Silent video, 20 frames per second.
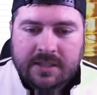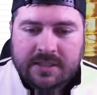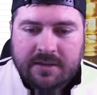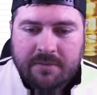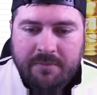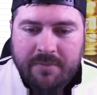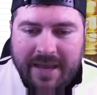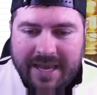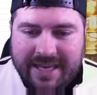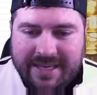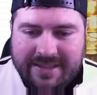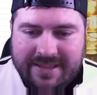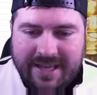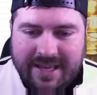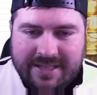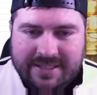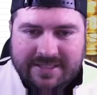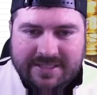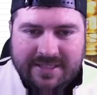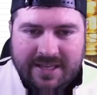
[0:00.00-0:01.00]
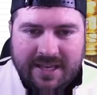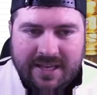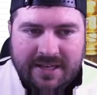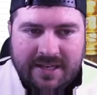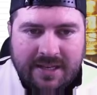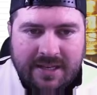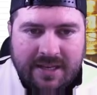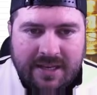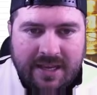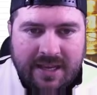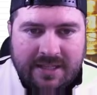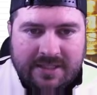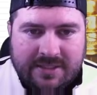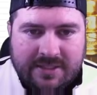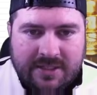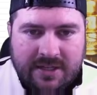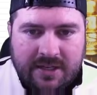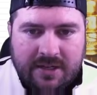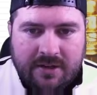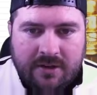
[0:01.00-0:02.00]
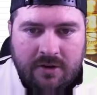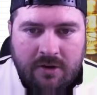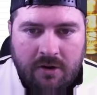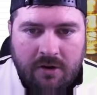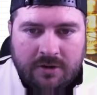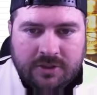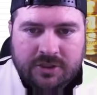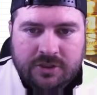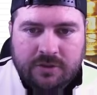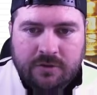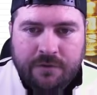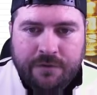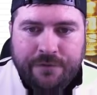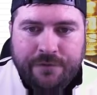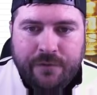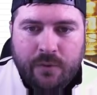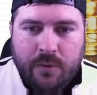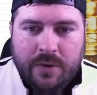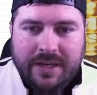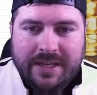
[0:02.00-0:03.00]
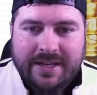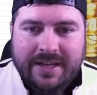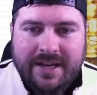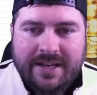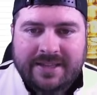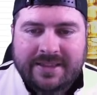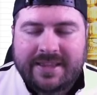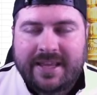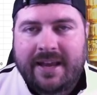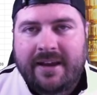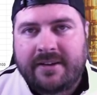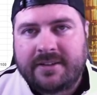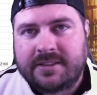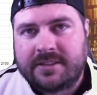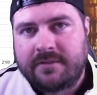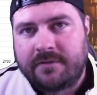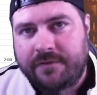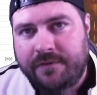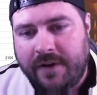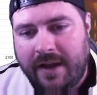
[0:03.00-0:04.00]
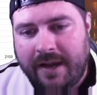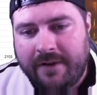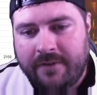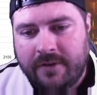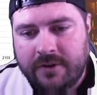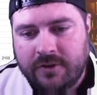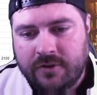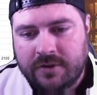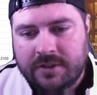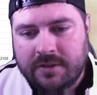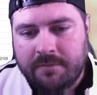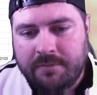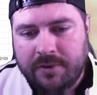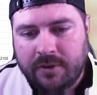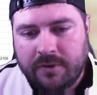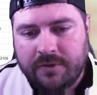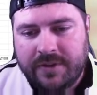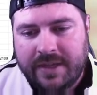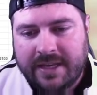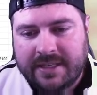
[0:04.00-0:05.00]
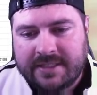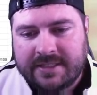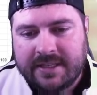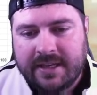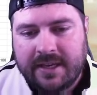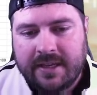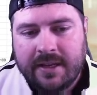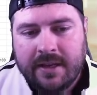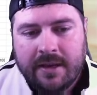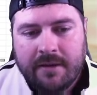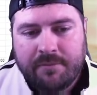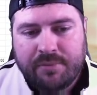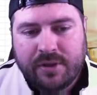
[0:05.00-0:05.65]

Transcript: To make that set, it's gonna cost you 49,500 to build that set,